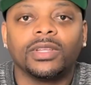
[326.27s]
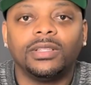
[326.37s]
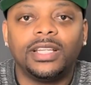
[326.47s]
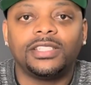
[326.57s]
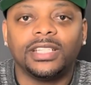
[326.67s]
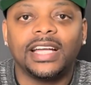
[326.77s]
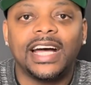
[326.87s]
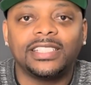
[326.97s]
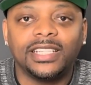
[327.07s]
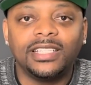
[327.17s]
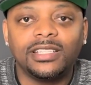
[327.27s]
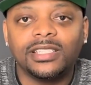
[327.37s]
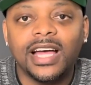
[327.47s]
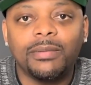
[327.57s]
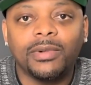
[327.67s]
Listen, guys, in the
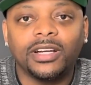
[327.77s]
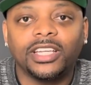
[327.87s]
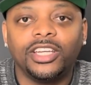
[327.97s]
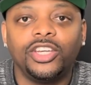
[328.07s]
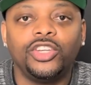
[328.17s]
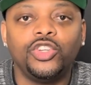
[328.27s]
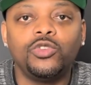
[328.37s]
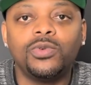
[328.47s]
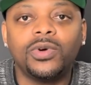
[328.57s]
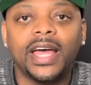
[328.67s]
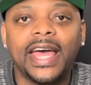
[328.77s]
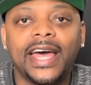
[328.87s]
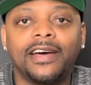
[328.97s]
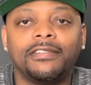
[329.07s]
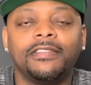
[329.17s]
stock market, you will
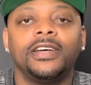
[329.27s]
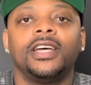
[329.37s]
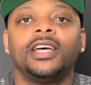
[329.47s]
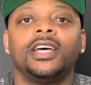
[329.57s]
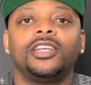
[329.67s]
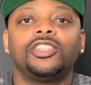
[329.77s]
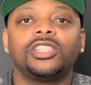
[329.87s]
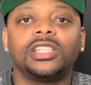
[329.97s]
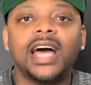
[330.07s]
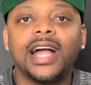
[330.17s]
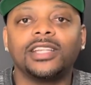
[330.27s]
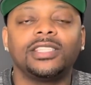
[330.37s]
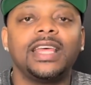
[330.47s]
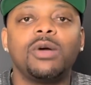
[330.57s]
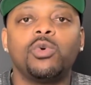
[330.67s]
have stocks
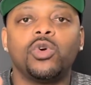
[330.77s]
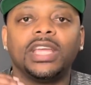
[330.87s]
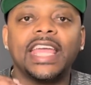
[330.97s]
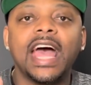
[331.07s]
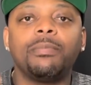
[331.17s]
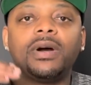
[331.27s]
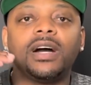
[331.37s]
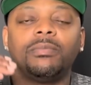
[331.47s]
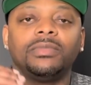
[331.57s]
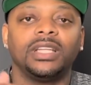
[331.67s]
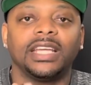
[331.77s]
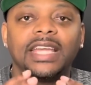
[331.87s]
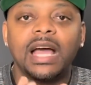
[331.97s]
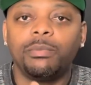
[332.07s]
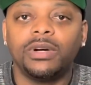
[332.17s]
that will gap up. And a
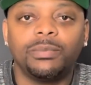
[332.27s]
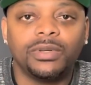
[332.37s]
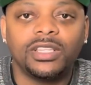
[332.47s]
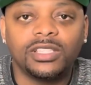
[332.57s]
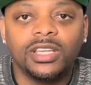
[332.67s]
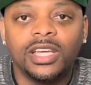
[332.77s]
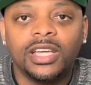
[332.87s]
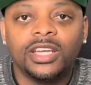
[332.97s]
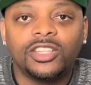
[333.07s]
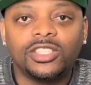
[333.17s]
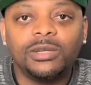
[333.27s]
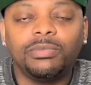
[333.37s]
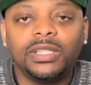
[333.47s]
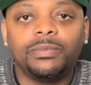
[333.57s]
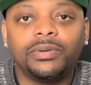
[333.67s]
gap up is
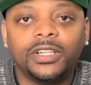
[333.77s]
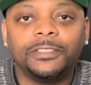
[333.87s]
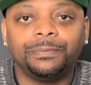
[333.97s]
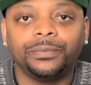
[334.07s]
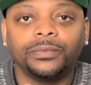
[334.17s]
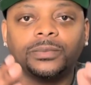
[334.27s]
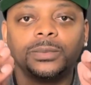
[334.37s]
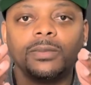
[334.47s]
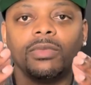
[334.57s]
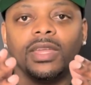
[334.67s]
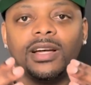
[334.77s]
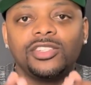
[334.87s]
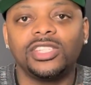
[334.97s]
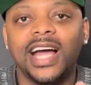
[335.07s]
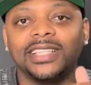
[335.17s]
simply put, a
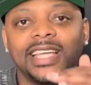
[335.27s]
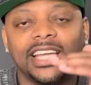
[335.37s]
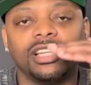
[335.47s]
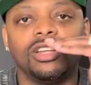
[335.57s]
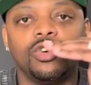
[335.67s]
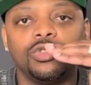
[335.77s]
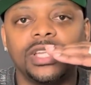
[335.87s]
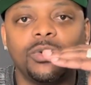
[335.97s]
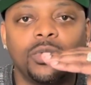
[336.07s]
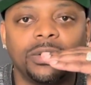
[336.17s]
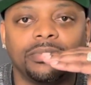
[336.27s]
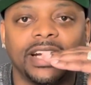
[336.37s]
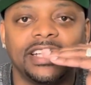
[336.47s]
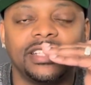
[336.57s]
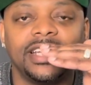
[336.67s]
stock that closed at one
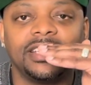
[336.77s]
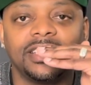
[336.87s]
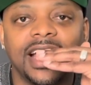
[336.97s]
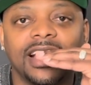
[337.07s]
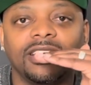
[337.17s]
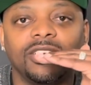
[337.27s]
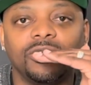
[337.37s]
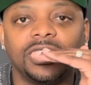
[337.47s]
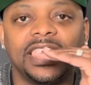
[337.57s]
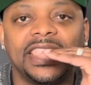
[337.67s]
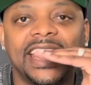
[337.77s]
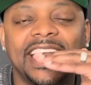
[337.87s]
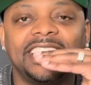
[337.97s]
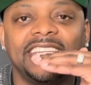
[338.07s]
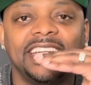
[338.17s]
price. Say a stock closed at
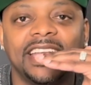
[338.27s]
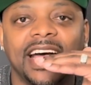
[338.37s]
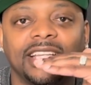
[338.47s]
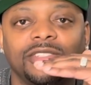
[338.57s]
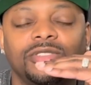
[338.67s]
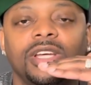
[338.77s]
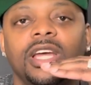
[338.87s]
$19,